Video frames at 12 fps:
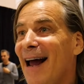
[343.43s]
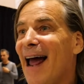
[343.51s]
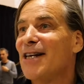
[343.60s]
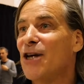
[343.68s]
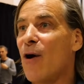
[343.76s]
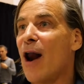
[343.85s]

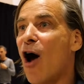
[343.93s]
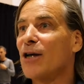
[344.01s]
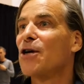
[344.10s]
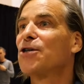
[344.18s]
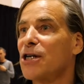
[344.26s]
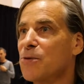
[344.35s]
And so it
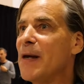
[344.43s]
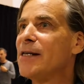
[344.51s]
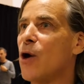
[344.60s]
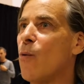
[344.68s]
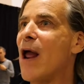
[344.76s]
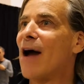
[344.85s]
also just means
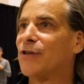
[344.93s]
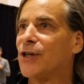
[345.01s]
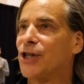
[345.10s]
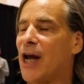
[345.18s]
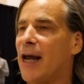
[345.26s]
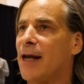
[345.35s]
that we have to
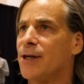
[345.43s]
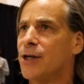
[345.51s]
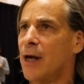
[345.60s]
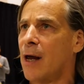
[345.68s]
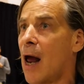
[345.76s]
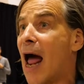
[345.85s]

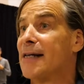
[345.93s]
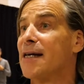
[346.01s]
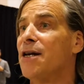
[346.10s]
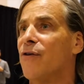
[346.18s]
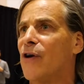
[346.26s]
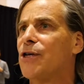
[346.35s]
change as
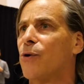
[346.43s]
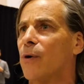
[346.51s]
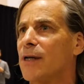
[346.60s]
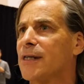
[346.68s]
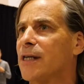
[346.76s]
individuals.